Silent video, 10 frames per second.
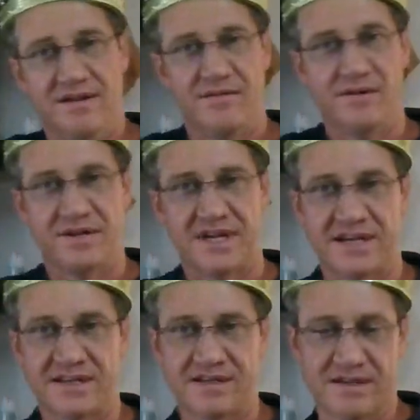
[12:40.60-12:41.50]
real
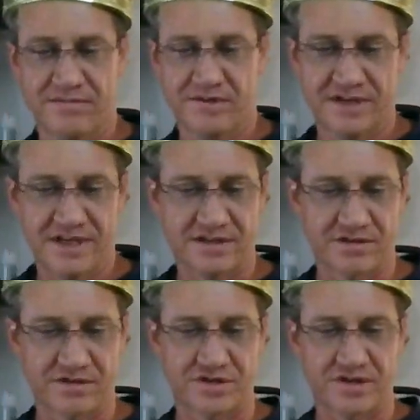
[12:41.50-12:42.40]
nice, real nice
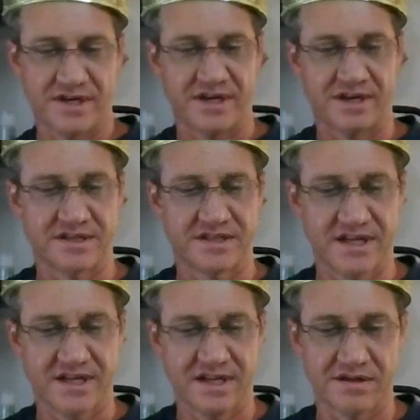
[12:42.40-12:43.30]
little treat here.
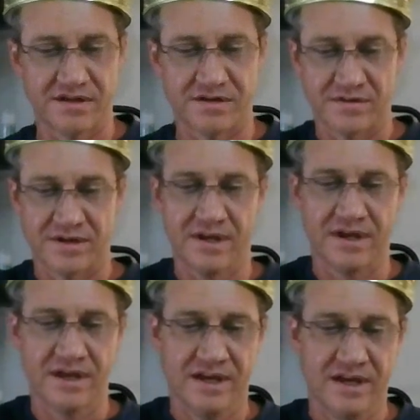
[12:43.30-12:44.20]
Sticky glue.
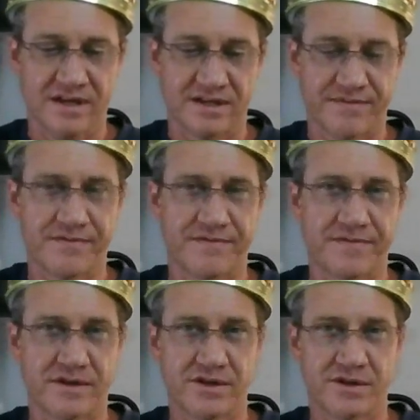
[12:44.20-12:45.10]
Definitely
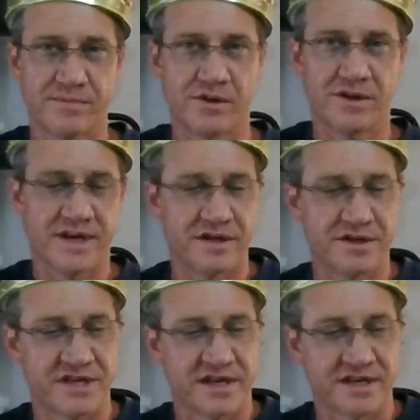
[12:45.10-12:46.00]
feeling a little more on the
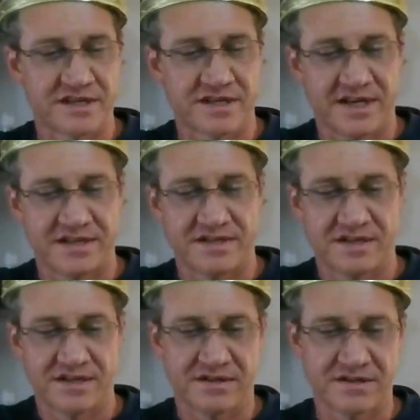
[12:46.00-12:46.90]
energetic side
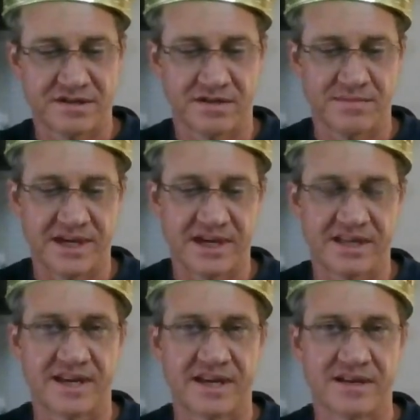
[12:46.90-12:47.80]
still, so I'm
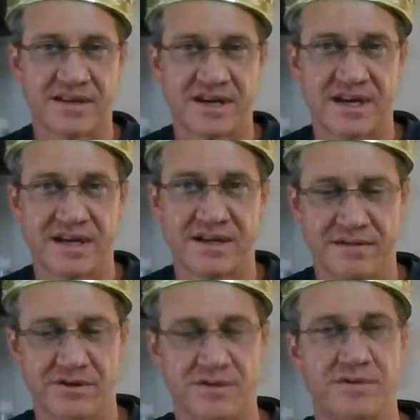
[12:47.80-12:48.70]
liking that a lot.
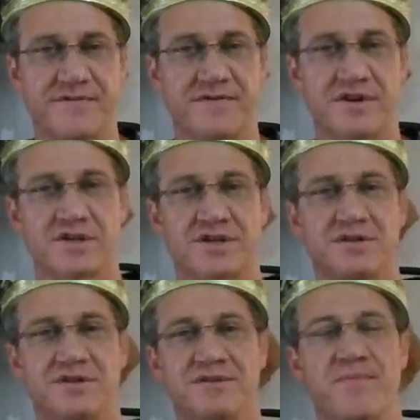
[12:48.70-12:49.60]
A little more
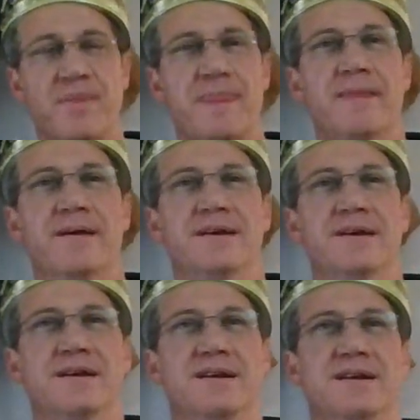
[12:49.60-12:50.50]
functional.
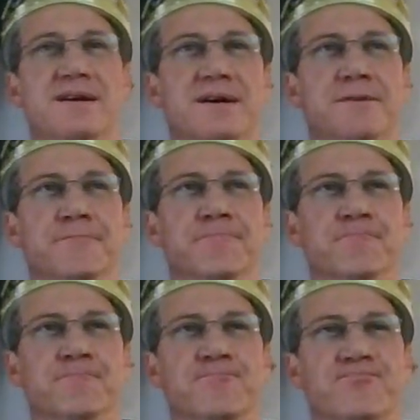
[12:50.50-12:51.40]
Um,
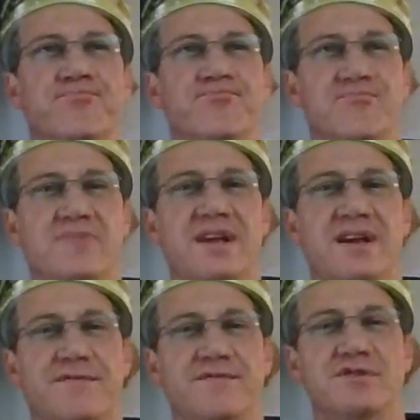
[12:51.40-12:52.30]

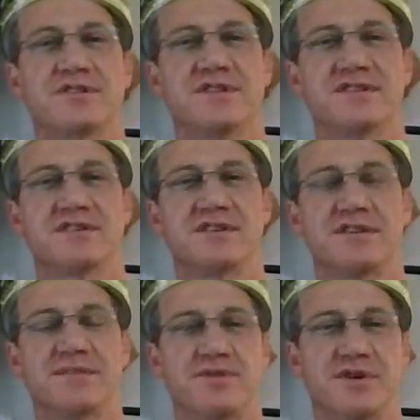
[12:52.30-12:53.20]
yeah, first hit sunk
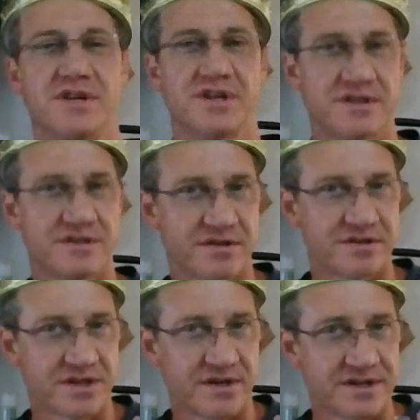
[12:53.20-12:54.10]
in pretty good, so let's
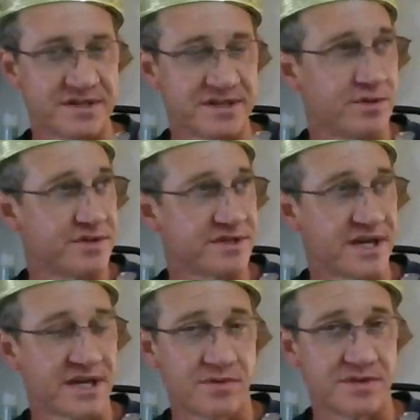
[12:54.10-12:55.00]
go ahead and see where the
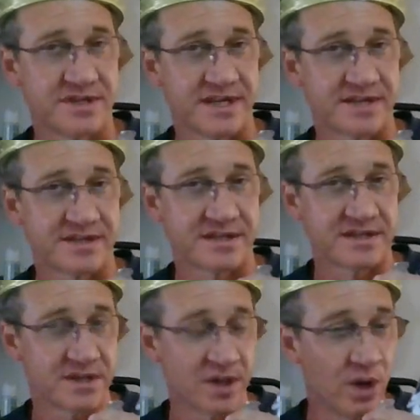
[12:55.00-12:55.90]
second one takes us.